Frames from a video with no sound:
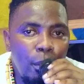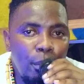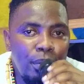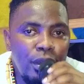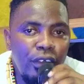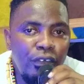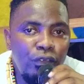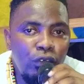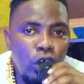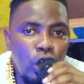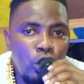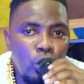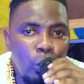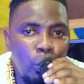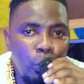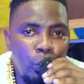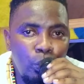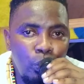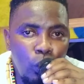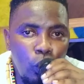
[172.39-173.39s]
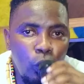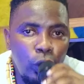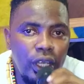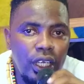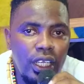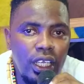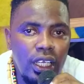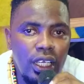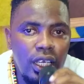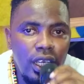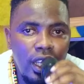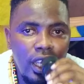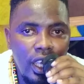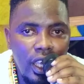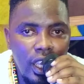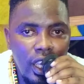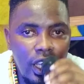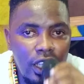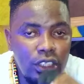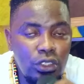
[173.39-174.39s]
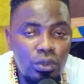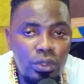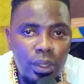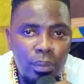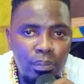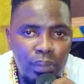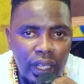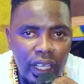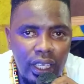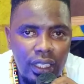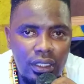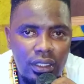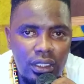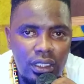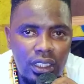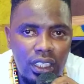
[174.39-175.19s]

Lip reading: before you point it into the plate.